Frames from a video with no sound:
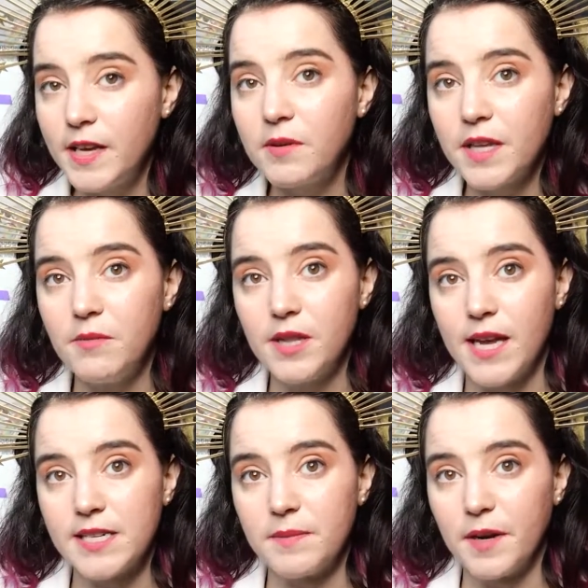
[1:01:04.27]
really would
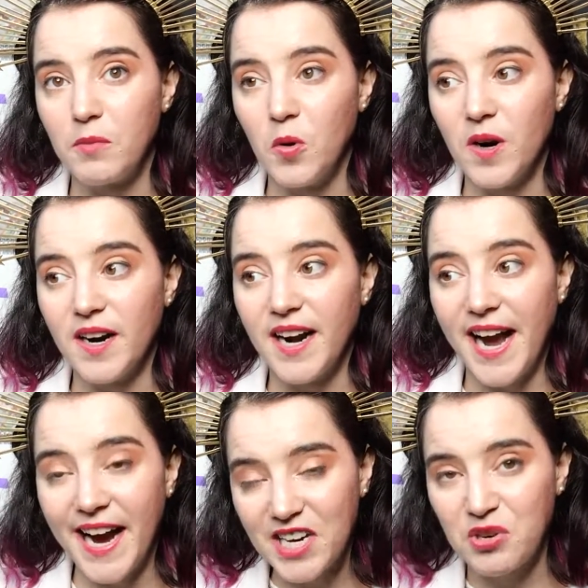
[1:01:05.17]
like to make more
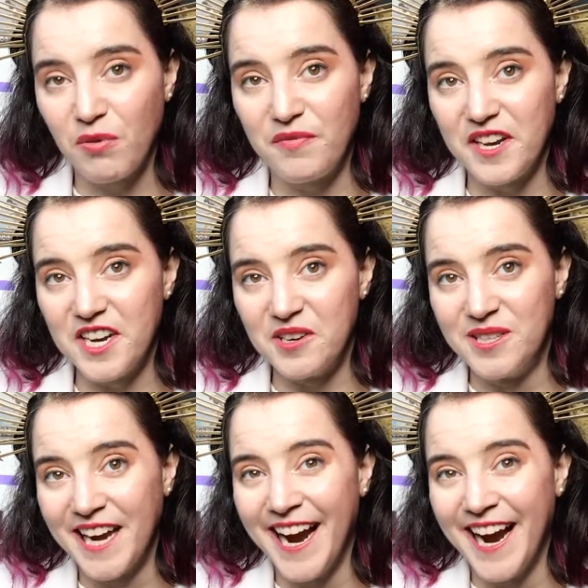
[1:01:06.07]
actual videos.